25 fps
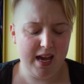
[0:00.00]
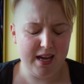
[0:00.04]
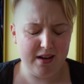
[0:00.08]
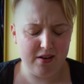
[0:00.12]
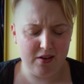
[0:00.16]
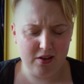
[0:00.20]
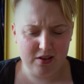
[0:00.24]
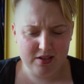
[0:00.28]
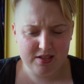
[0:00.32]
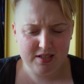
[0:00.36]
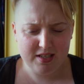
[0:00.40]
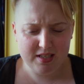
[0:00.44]
And
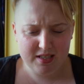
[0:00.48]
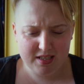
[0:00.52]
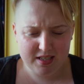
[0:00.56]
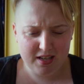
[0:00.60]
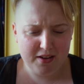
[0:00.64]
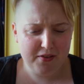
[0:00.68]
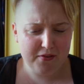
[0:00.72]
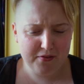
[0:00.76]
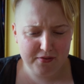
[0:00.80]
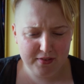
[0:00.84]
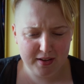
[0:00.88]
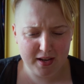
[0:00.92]
also
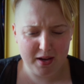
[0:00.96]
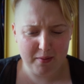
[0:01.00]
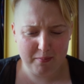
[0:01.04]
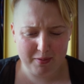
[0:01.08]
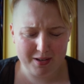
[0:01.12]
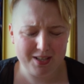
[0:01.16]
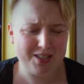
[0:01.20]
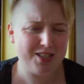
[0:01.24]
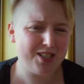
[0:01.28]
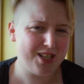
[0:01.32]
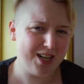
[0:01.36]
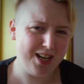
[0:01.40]
something
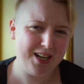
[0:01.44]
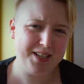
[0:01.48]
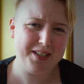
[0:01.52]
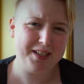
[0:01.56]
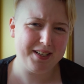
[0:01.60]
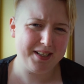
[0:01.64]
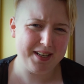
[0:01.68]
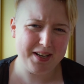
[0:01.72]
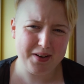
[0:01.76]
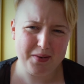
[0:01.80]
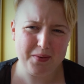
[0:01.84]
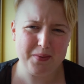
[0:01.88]
about
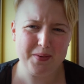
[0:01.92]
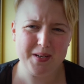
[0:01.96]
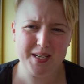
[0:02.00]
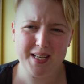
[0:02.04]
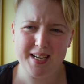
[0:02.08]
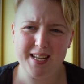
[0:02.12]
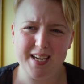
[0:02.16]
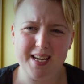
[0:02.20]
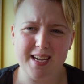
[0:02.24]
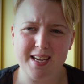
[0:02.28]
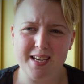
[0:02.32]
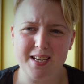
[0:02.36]
China that I
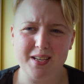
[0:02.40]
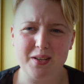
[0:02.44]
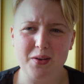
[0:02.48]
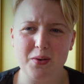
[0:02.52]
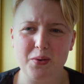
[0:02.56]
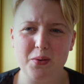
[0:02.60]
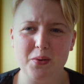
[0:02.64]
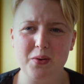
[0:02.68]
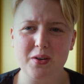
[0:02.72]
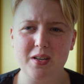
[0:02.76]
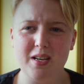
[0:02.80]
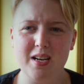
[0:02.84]
really hate,
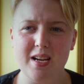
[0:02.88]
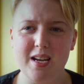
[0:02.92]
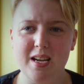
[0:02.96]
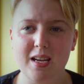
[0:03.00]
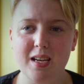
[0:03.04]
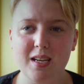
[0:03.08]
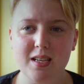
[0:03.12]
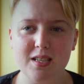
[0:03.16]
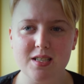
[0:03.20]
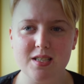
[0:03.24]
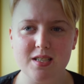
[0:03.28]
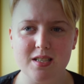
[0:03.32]
or
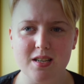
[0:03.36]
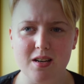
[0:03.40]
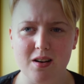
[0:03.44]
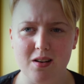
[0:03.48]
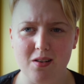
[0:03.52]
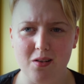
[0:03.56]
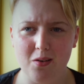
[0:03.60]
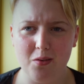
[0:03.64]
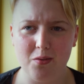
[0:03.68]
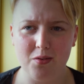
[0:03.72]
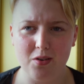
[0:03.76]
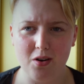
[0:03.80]

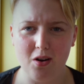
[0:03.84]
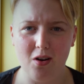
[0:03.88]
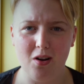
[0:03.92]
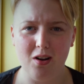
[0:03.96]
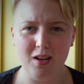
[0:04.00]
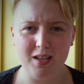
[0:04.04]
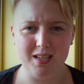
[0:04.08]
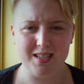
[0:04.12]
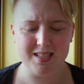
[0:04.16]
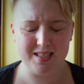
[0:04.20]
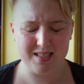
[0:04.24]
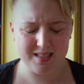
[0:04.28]
Asia
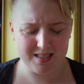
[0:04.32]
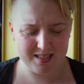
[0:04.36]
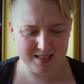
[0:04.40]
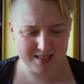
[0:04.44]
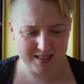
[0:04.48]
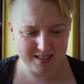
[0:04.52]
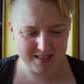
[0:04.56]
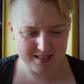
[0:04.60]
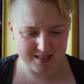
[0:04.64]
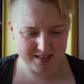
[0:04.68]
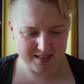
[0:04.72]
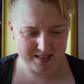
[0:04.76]
overall, is
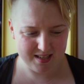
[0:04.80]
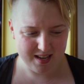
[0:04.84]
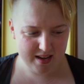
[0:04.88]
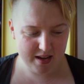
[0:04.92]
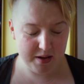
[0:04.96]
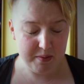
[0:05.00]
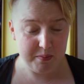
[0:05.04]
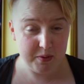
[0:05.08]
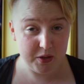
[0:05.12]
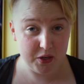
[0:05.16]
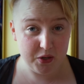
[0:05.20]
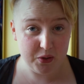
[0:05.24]
this
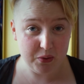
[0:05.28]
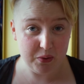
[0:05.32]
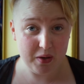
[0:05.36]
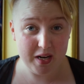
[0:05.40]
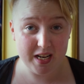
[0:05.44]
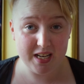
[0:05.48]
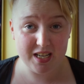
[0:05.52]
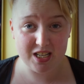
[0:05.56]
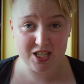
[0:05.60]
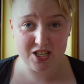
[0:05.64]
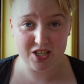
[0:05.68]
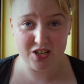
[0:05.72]

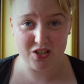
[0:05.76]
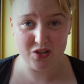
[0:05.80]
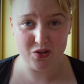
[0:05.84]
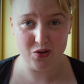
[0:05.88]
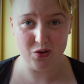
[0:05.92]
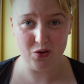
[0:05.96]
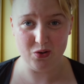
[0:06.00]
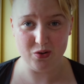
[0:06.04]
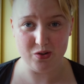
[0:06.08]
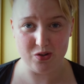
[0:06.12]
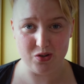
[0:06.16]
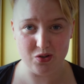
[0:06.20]
immigration
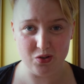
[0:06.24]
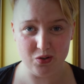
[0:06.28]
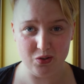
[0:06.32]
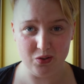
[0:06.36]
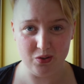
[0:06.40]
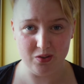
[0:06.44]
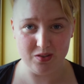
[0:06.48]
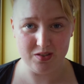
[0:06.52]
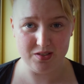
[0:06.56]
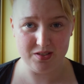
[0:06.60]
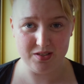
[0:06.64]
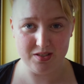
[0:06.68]

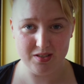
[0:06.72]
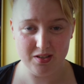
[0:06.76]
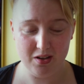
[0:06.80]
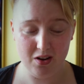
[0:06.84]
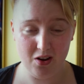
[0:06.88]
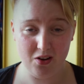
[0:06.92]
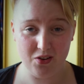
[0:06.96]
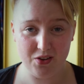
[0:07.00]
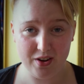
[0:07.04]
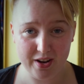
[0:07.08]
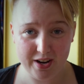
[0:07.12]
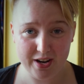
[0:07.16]
controls
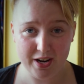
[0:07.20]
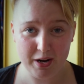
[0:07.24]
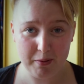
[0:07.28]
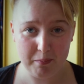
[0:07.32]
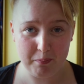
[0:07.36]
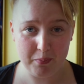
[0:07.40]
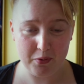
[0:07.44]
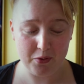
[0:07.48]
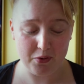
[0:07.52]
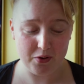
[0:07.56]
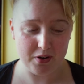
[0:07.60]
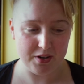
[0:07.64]
on the
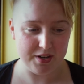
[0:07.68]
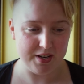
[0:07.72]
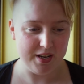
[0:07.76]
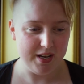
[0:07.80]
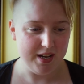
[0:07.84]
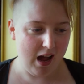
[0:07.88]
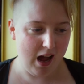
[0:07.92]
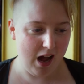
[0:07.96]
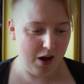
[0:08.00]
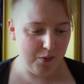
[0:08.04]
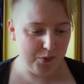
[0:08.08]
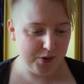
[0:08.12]
airport.
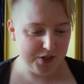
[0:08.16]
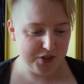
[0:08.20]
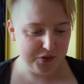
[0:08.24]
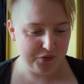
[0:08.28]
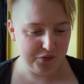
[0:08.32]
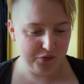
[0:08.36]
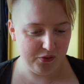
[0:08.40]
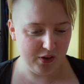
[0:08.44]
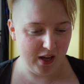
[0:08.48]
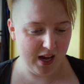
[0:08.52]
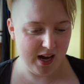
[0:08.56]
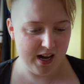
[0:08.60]
I
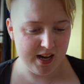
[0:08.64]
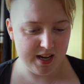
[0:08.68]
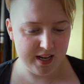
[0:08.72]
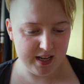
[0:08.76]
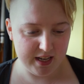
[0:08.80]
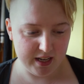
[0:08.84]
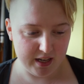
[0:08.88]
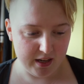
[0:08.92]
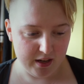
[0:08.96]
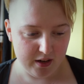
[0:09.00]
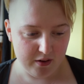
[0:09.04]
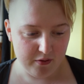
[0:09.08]
was
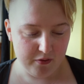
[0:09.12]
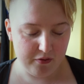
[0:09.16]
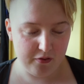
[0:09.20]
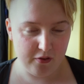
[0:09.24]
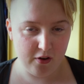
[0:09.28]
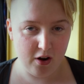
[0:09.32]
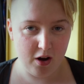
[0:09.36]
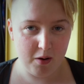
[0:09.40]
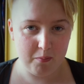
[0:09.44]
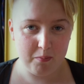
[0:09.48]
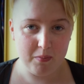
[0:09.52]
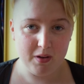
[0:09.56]
flying
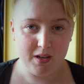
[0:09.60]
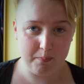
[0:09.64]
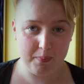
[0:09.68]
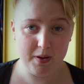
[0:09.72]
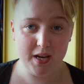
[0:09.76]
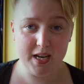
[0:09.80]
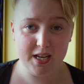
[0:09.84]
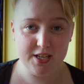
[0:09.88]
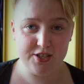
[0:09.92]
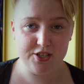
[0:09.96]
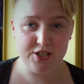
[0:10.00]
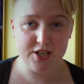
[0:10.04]
from
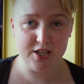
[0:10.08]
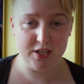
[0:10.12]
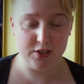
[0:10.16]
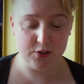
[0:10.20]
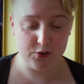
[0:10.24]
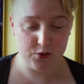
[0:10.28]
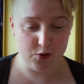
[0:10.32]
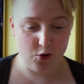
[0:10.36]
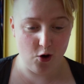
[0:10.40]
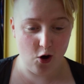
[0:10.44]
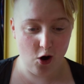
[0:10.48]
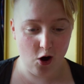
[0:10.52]

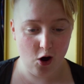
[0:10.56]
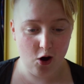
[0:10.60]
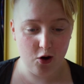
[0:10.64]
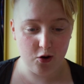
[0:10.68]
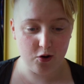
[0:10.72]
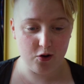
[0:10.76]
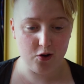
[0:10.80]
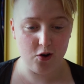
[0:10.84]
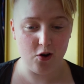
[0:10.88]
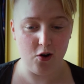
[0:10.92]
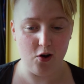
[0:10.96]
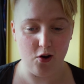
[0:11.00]
Beijing to
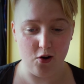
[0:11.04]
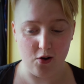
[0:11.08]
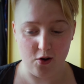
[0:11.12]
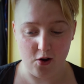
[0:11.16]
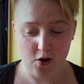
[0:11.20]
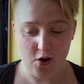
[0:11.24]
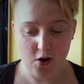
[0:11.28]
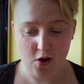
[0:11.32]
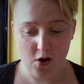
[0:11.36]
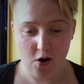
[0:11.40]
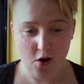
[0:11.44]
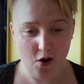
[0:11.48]
Hong
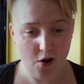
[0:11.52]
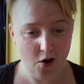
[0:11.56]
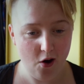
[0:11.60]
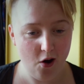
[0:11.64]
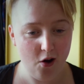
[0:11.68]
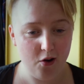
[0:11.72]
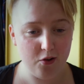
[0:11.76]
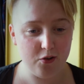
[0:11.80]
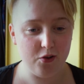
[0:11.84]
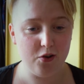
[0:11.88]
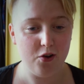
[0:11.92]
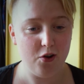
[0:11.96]
Kong,
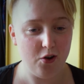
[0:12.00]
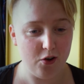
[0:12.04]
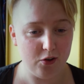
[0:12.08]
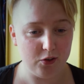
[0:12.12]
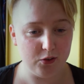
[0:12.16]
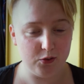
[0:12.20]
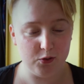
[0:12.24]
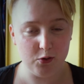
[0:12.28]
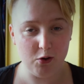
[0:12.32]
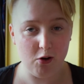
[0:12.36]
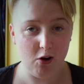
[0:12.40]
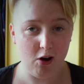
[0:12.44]
Hong
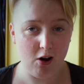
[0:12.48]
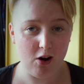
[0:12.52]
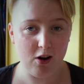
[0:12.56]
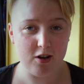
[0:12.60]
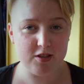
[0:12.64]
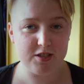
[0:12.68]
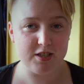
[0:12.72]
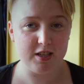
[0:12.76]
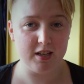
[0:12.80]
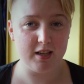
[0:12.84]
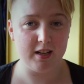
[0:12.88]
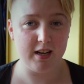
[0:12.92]
Kong to
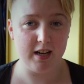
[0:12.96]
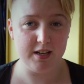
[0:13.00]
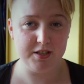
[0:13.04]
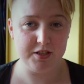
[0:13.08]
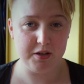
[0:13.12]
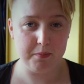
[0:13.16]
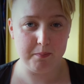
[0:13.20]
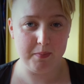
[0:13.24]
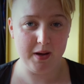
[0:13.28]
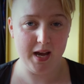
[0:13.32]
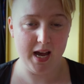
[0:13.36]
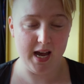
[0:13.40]
Osaka,
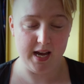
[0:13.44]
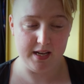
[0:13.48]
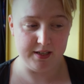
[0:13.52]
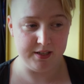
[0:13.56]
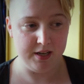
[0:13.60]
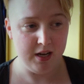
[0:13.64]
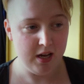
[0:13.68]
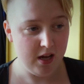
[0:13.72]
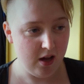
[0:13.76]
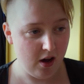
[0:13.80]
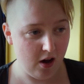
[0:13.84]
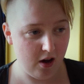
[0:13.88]

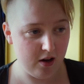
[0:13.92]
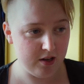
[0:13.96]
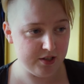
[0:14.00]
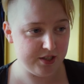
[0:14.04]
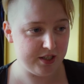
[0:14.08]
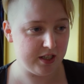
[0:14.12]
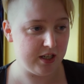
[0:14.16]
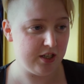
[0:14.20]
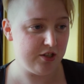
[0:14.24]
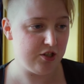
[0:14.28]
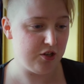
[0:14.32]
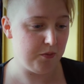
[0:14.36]
Japan,
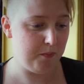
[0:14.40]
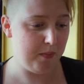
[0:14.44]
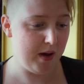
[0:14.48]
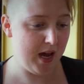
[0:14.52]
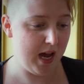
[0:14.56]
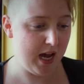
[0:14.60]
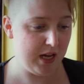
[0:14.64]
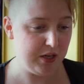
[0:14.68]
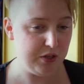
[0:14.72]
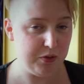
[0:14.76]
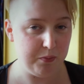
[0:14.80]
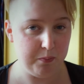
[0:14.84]
Osaka,
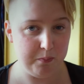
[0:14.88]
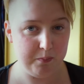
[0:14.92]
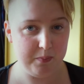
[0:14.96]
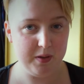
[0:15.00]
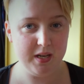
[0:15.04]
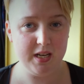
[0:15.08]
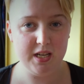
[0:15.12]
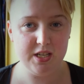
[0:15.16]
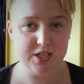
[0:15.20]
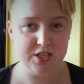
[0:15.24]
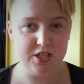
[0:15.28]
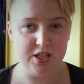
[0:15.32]
Japan to
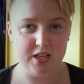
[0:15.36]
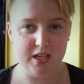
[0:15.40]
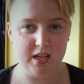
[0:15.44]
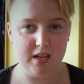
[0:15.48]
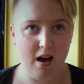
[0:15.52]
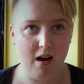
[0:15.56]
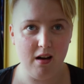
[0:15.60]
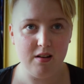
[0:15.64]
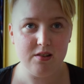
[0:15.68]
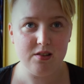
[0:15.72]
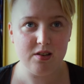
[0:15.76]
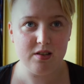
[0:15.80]
Beijing.
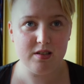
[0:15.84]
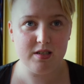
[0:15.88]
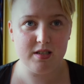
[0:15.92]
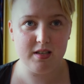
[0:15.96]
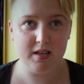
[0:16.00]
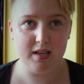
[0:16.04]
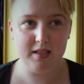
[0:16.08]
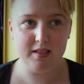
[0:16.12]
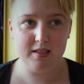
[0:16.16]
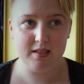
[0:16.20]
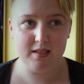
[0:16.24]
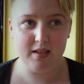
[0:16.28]
Under
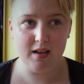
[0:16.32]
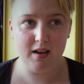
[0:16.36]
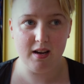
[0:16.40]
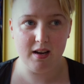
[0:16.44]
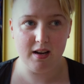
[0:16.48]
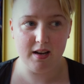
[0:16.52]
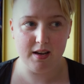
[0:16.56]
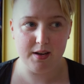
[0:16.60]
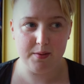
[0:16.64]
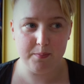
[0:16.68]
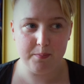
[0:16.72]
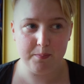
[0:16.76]
that
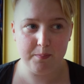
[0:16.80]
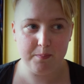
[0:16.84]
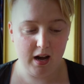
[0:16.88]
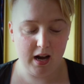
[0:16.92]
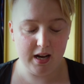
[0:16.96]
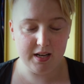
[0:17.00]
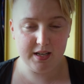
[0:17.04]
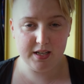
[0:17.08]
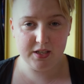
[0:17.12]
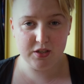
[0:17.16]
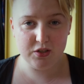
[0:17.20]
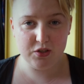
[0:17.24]
time,
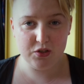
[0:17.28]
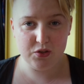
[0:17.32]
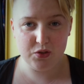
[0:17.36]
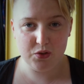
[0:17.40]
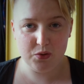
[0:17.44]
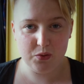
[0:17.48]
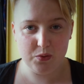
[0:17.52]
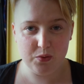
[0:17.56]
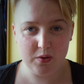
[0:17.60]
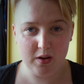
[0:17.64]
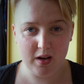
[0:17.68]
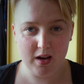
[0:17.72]
I need to
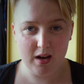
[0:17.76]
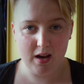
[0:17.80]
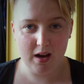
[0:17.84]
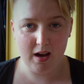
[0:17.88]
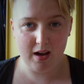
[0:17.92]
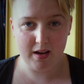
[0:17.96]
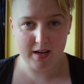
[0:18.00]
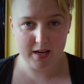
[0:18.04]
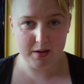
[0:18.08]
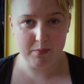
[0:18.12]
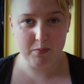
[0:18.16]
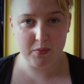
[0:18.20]
do
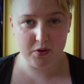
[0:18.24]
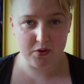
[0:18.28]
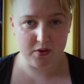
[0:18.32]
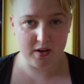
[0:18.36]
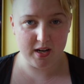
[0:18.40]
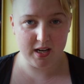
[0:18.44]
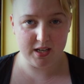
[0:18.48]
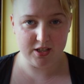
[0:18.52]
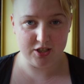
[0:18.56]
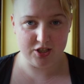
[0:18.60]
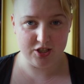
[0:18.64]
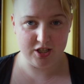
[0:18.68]
an
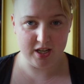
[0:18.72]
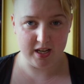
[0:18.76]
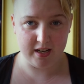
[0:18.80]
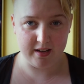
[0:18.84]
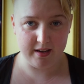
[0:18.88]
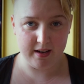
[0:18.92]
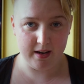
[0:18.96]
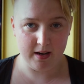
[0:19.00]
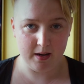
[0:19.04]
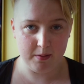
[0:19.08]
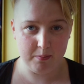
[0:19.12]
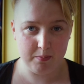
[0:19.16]
immigrant
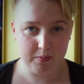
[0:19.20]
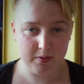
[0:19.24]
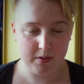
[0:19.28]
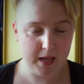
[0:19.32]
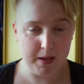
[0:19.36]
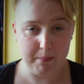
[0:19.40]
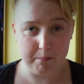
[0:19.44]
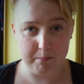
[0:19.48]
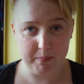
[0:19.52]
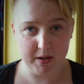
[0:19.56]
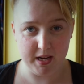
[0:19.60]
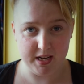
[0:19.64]
checkup
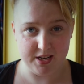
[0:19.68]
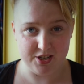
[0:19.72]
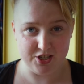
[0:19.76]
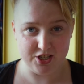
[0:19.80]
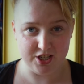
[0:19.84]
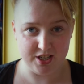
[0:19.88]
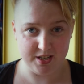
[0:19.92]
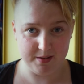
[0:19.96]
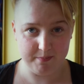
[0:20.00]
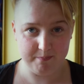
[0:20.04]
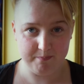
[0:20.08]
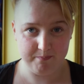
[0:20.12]
in
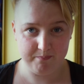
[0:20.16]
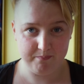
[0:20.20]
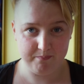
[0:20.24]
Beijing.